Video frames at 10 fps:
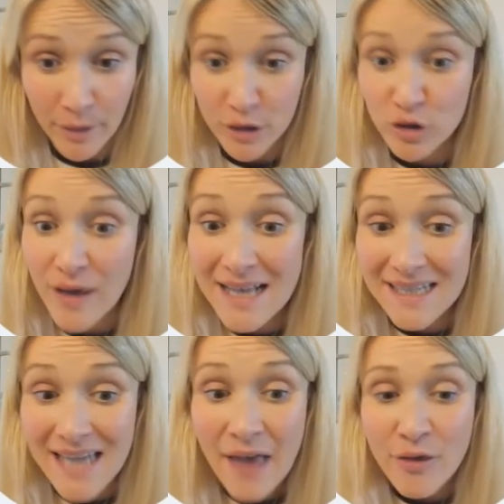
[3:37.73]
So that's
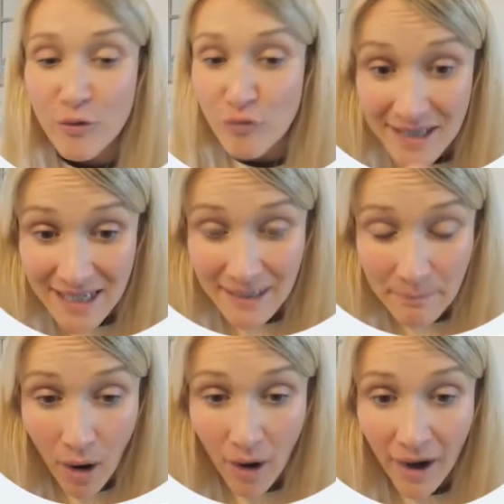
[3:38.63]
the written
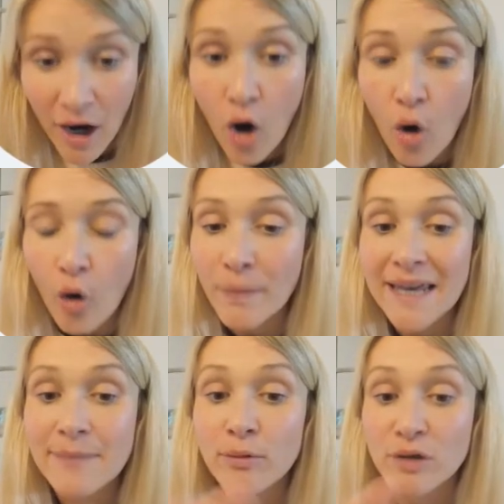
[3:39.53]
part or being
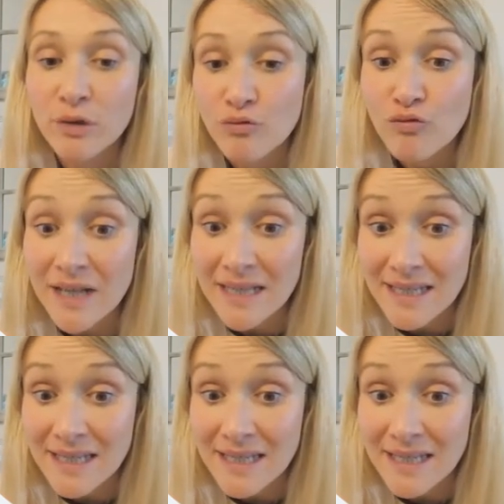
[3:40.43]
able to read